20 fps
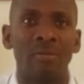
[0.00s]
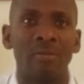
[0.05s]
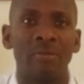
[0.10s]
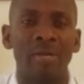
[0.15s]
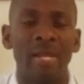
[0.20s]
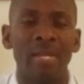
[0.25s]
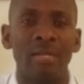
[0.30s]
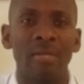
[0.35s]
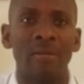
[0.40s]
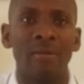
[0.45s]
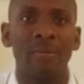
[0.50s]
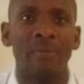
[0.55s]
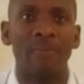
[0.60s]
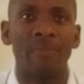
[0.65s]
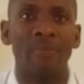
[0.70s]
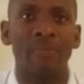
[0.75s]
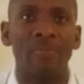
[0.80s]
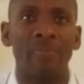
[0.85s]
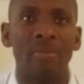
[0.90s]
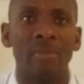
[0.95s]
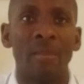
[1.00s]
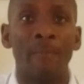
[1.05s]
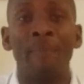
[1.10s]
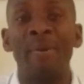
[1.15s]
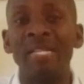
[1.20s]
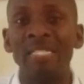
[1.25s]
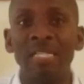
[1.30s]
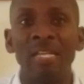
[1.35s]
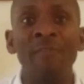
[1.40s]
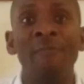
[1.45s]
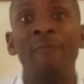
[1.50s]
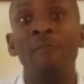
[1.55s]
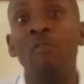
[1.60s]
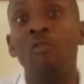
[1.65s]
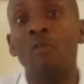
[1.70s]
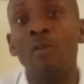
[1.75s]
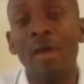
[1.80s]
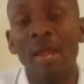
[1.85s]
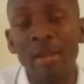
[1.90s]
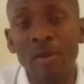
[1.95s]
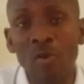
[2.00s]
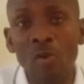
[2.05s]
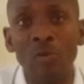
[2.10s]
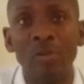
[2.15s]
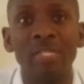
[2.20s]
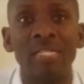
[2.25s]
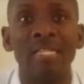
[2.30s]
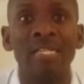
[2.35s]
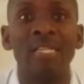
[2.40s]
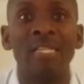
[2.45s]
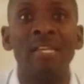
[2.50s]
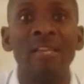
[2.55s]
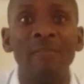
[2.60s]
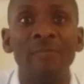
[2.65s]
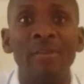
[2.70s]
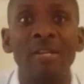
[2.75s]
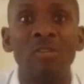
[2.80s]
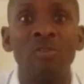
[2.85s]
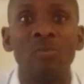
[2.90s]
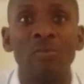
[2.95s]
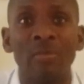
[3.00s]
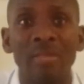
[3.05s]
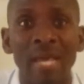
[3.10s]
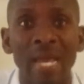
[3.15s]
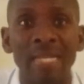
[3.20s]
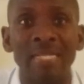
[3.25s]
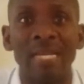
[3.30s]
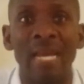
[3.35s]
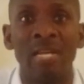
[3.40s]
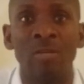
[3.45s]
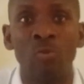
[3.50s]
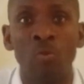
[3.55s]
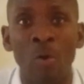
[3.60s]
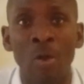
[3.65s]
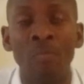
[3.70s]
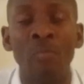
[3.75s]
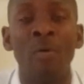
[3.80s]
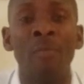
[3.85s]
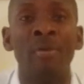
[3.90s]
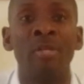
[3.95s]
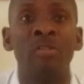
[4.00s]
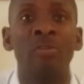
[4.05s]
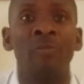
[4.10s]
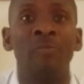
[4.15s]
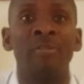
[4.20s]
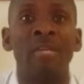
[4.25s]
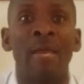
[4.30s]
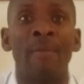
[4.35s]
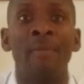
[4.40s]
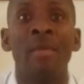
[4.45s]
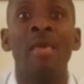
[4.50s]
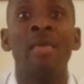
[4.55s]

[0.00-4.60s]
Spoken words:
All right? But if you are not given to that at one moment of time,